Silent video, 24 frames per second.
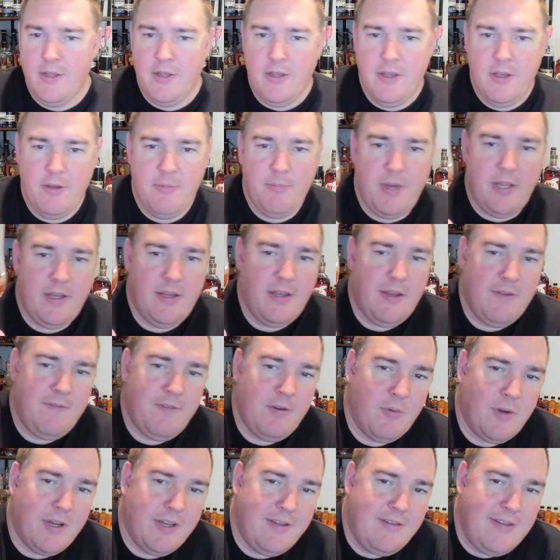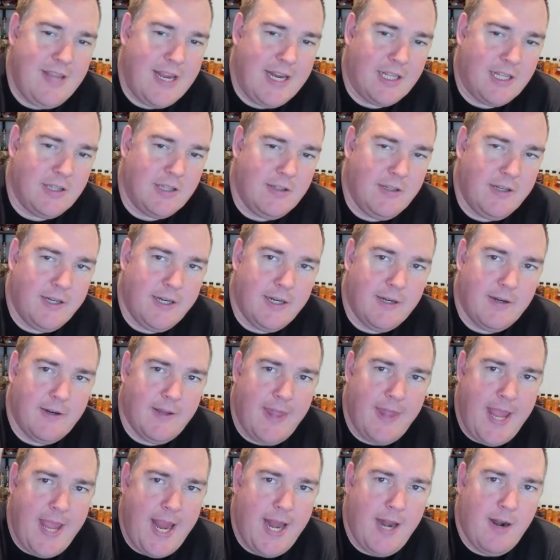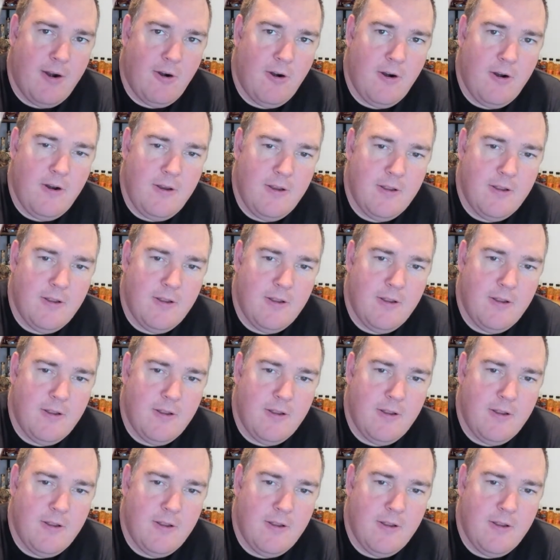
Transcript: But if you want to take a looker there.